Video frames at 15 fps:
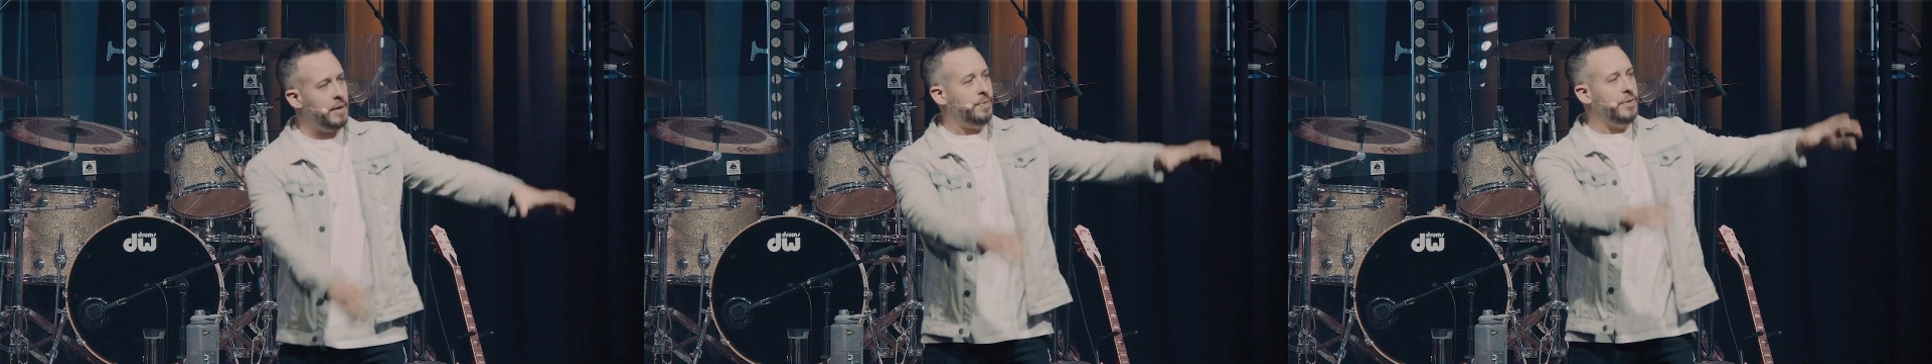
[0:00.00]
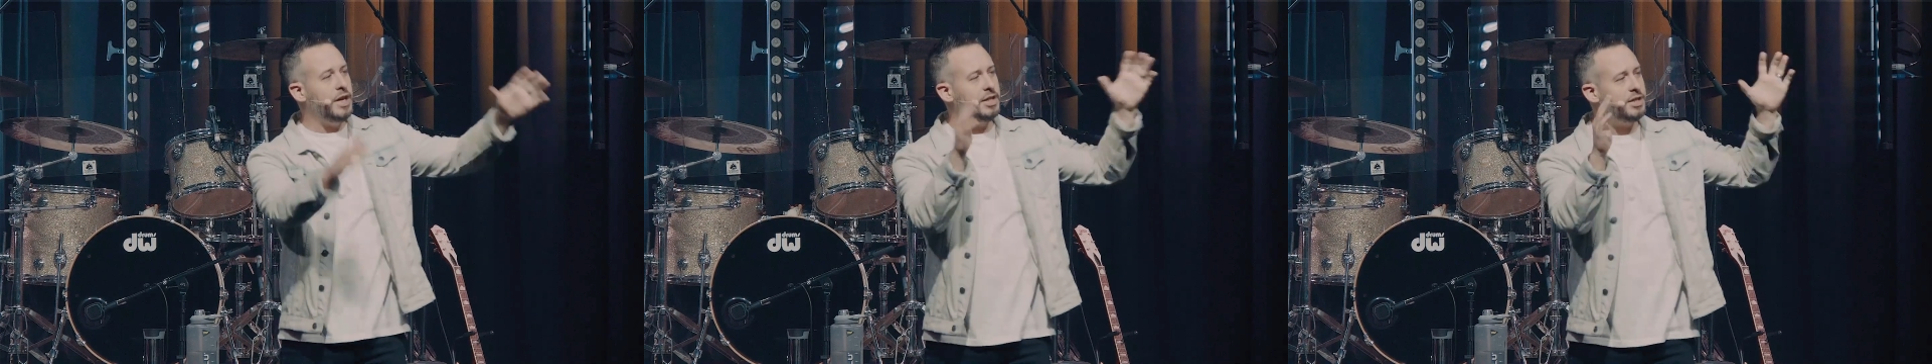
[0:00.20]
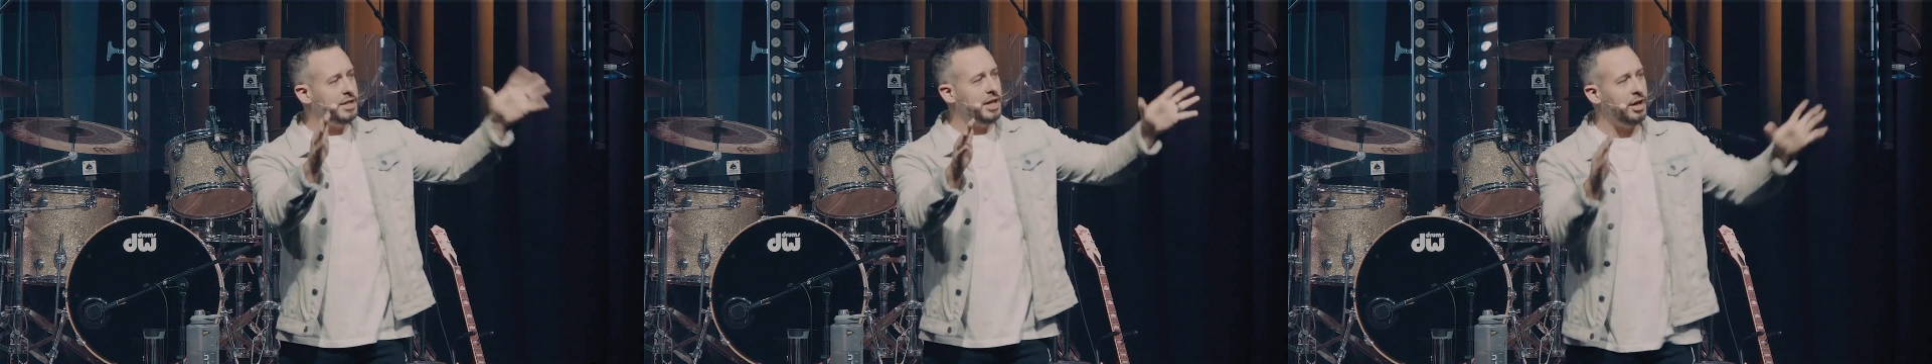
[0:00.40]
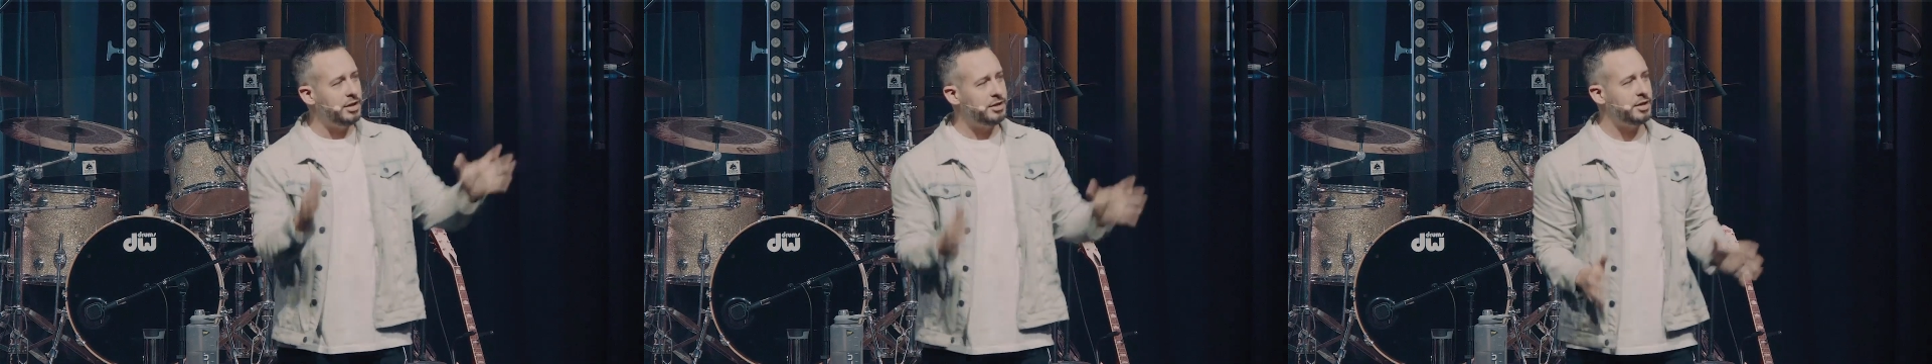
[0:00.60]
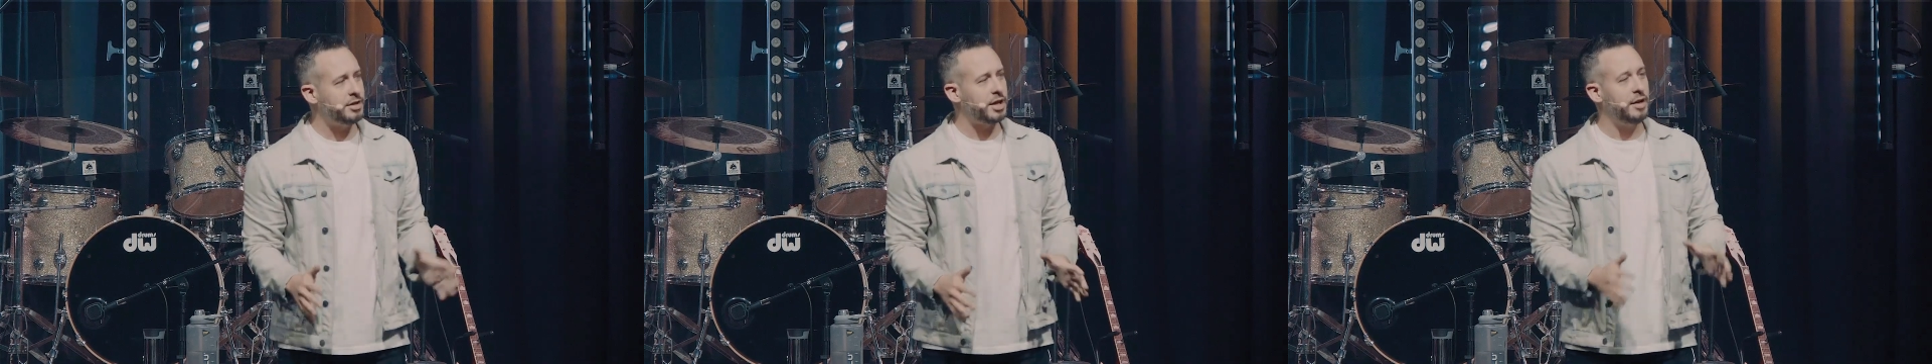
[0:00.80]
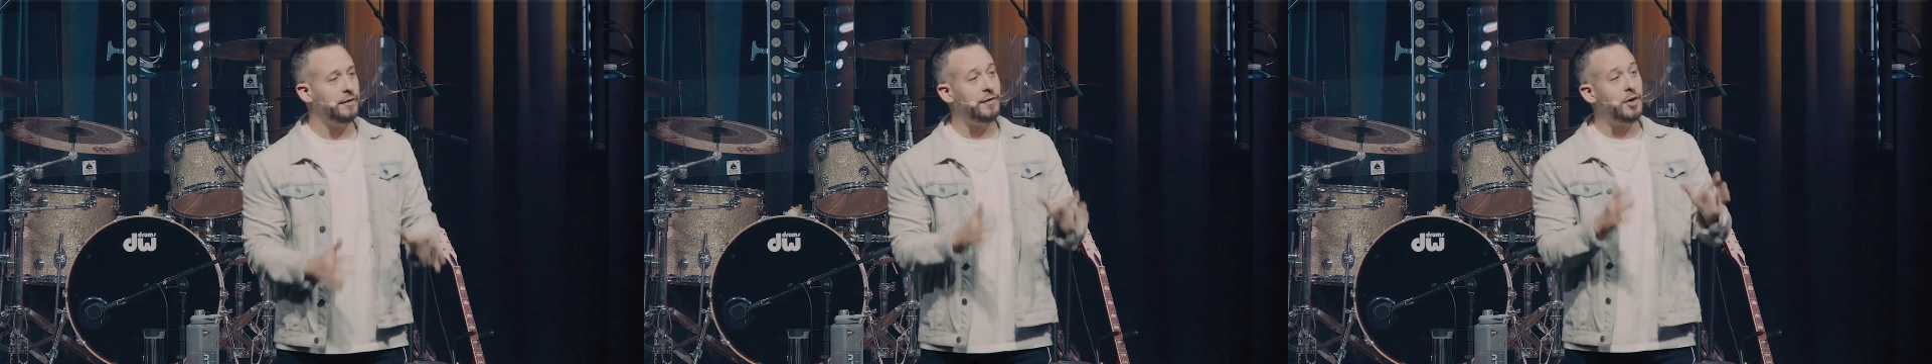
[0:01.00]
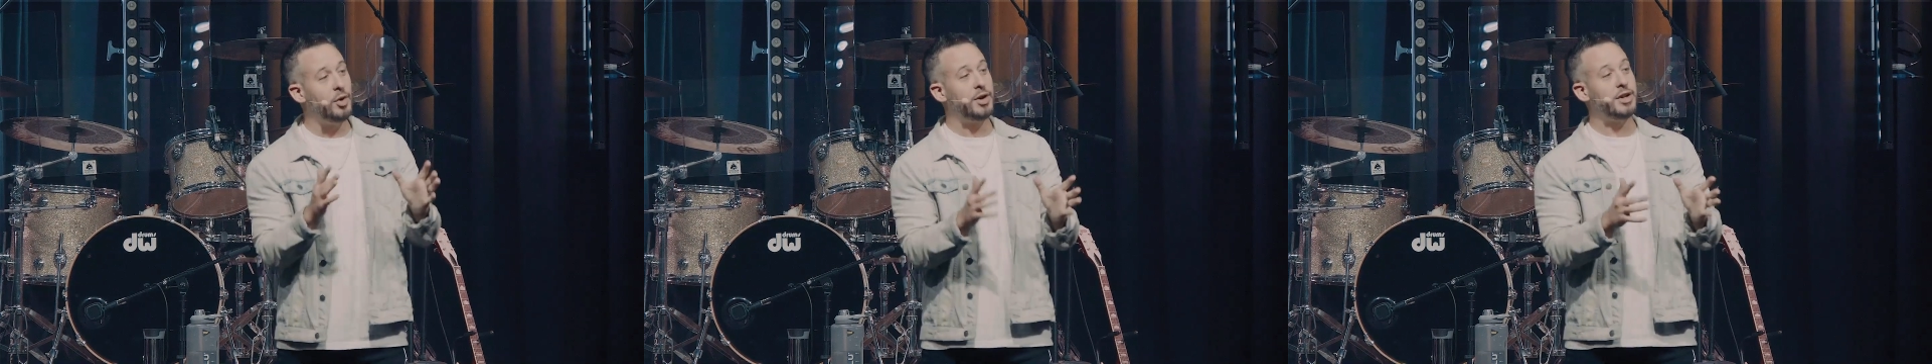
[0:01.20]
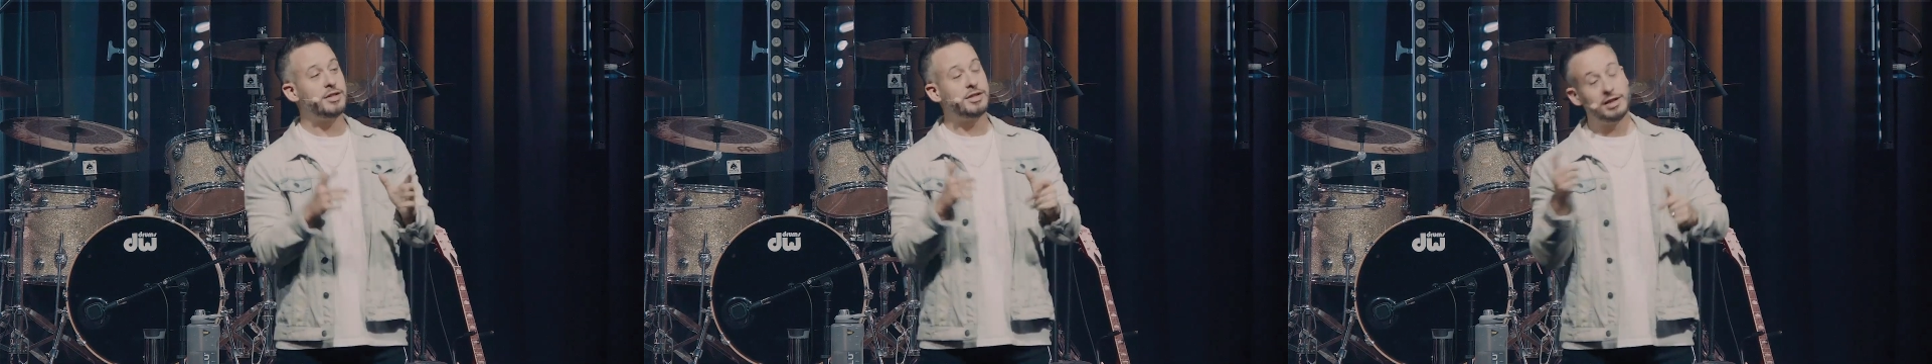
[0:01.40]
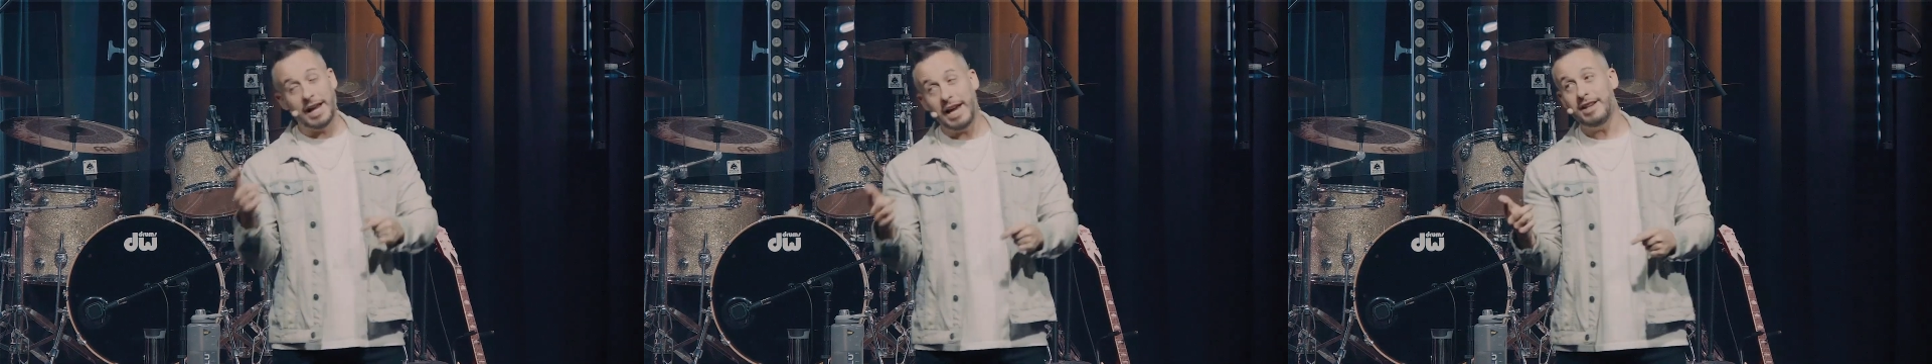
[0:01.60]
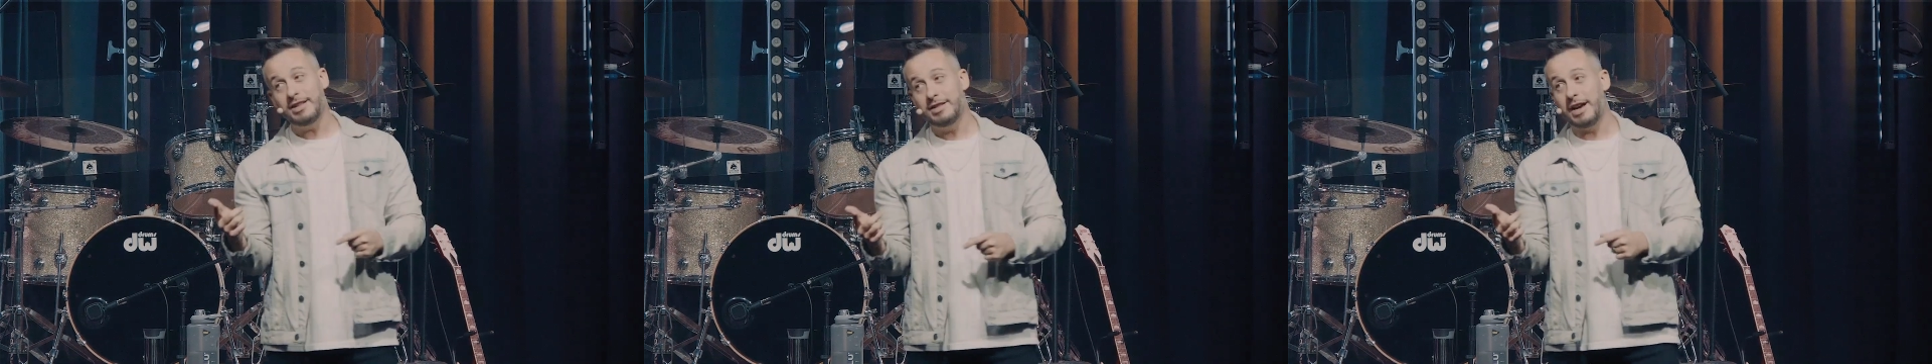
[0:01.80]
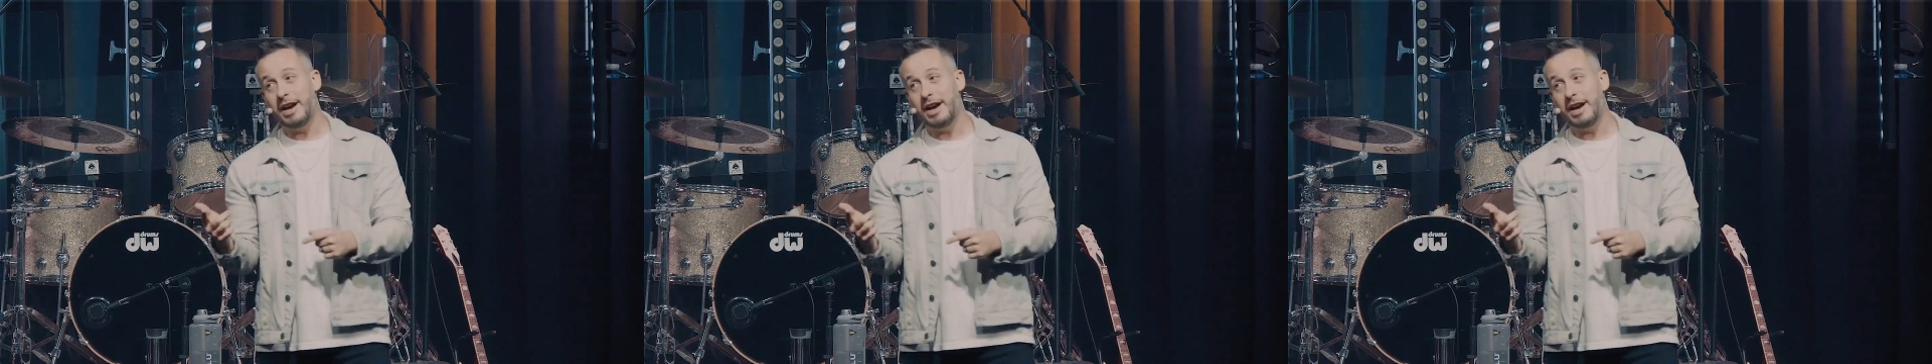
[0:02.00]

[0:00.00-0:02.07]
This series is going to focus less